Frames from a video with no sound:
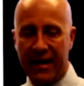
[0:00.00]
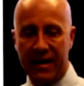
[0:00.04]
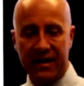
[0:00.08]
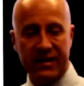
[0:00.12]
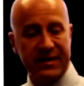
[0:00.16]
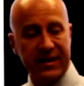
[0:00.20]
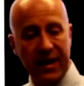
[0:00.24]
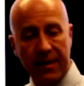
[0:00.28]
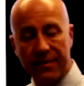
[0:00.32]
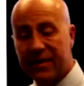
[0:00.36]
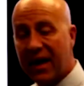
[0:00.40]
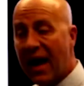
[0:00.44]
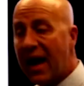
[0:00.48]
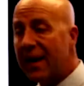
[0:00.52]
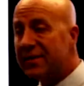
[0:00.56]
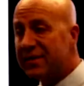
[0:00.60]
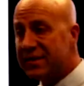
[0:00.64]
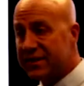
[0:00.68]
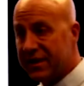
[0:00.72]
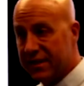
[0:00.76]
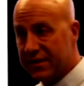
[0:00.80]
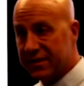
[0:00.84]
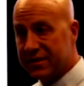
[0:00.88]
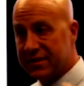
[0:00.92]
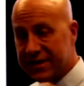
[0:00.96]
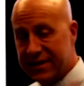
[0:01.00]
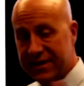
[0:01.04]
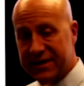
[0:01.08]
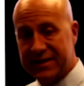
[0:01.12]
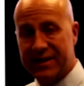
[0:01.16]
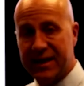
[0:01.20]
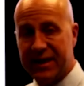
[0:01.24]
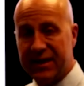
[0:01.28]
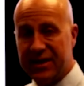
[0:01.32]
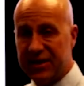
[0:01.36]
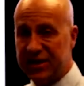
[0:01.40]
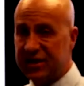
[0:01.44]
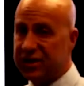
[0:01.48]
Sometimes those
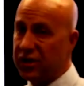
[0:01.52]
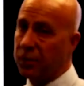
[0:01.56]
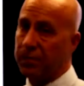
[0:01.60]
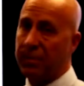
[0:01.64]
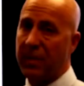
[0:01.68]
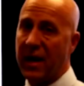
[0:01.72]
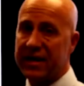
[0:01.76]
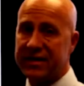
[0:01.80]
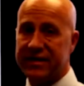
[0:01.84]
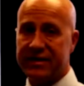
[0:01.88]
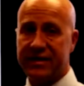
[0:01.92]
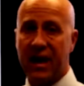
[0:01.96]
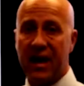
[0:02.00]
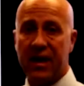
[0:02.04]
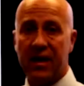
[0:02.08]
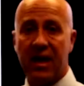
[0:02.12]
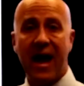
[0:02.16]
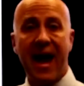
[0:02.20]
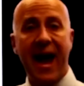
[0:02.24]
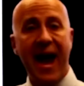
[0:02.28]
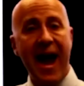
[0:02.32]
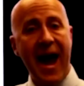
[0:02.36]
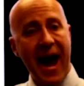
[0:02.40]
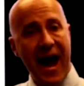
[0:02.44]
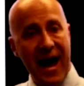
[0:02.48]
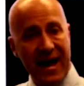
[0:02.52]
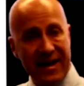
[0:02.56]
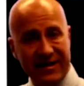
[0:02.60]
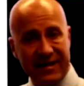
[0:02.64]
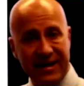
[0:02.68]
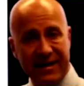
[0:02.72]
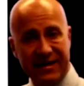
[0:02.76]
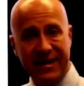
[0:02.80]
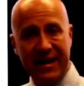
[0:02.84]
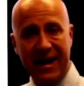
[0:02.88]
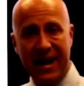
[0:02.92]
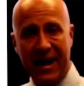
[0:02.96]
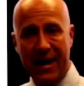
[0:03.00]
decisions are best done as a
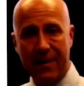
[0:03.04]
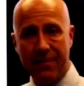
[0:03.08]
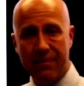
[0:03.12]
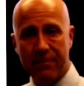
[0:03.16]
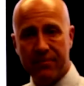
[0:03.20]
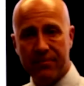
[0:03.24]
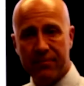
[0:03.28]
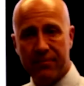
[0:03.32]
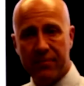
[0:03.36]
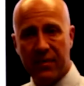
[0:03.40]
team.